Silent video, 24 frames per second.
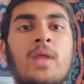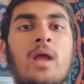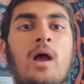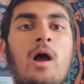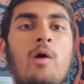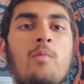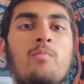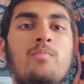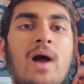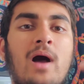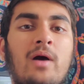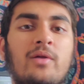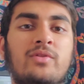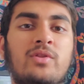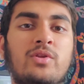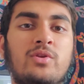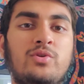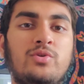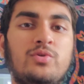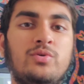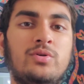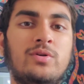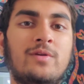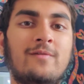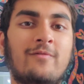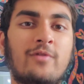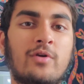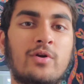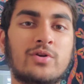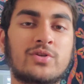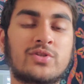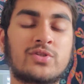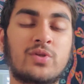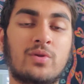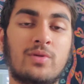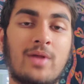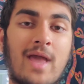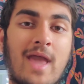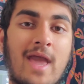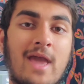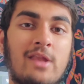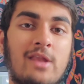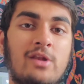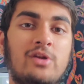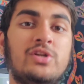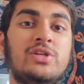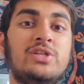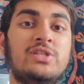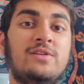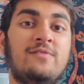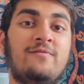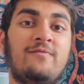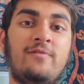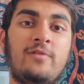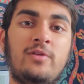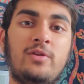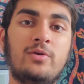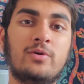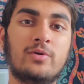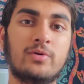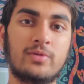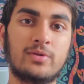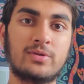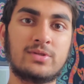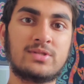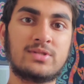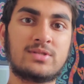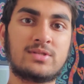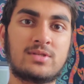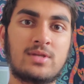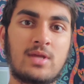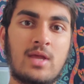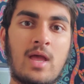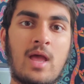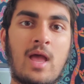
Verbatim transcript: about the universal energy fields,